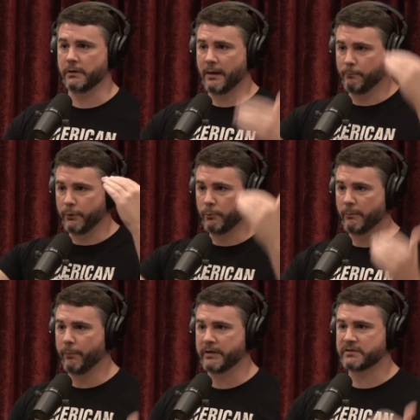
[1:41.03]
not boom
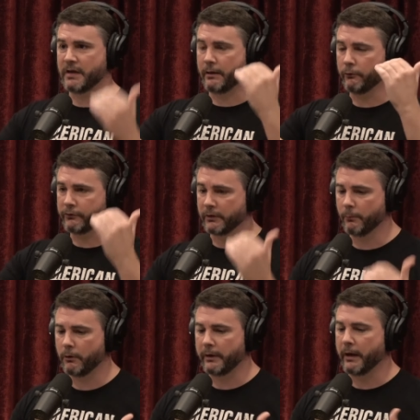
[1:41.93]
and bust cycles in the
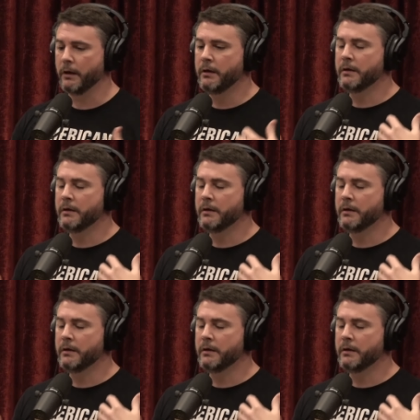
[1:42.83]
market.